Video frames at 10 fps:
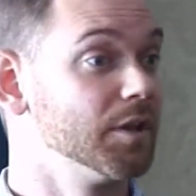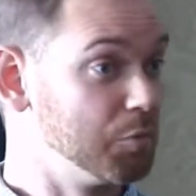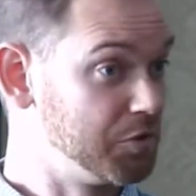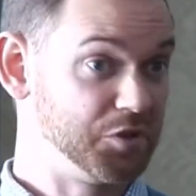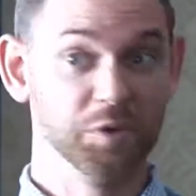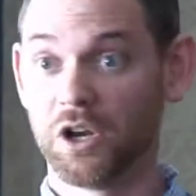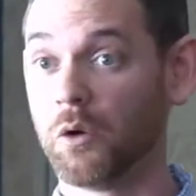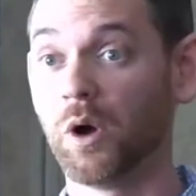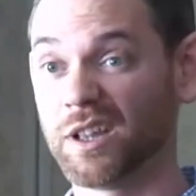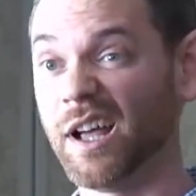And do we know
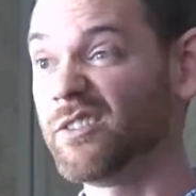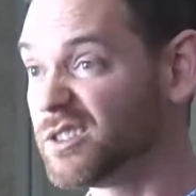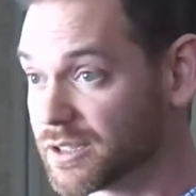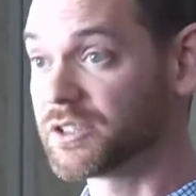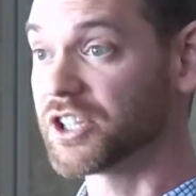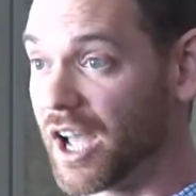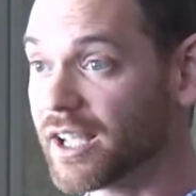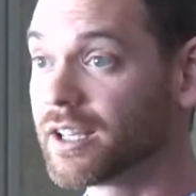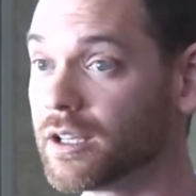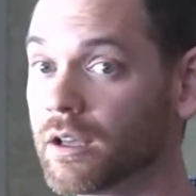what levels to check?